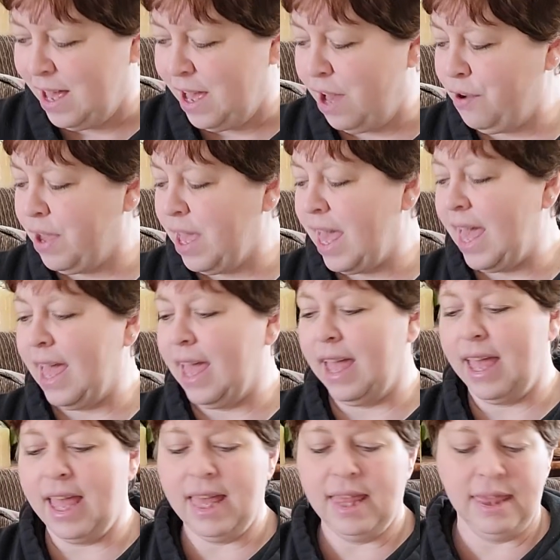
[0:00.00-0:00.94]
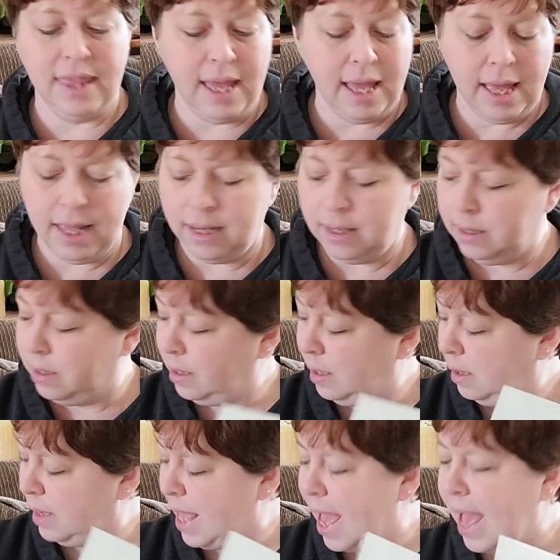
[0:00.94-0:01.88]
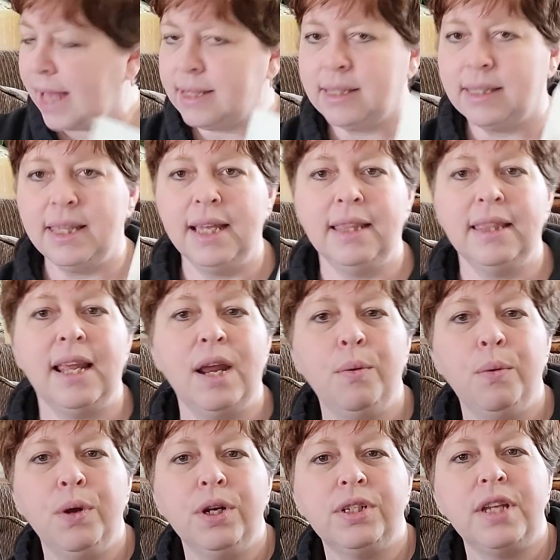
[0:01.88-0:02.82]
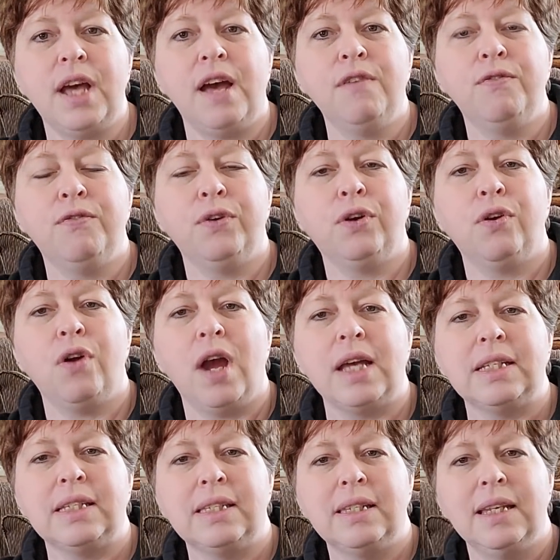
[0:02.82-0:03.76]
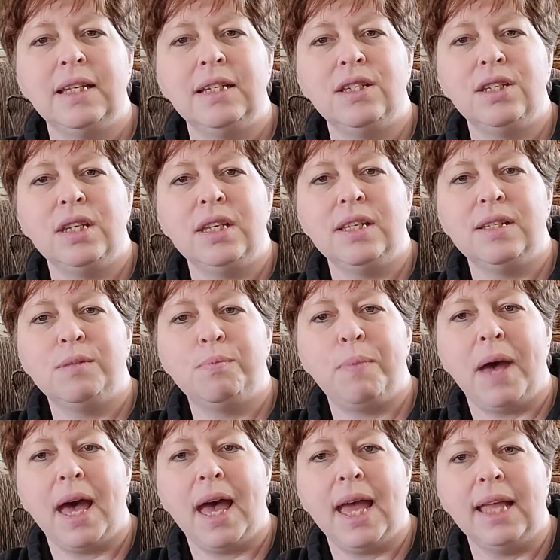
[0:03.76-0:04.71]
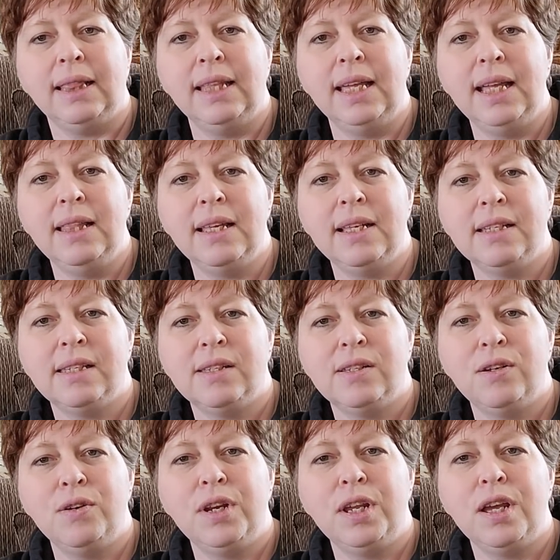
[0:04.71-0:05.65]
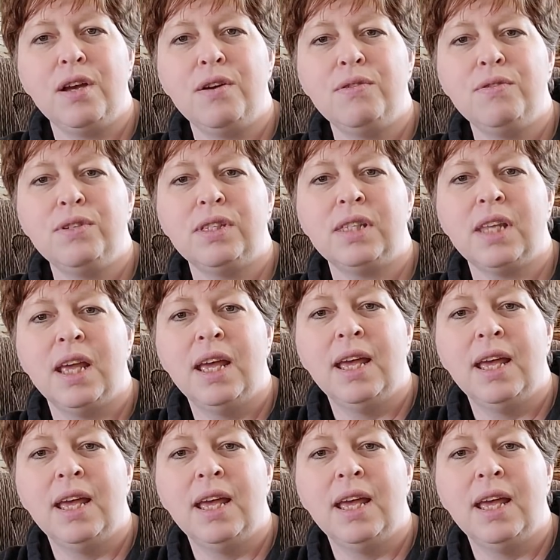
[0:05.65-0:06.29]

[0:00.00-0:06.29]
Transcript: Okay, and then the last thing that I worked on for cross stitch is by Leela Studios,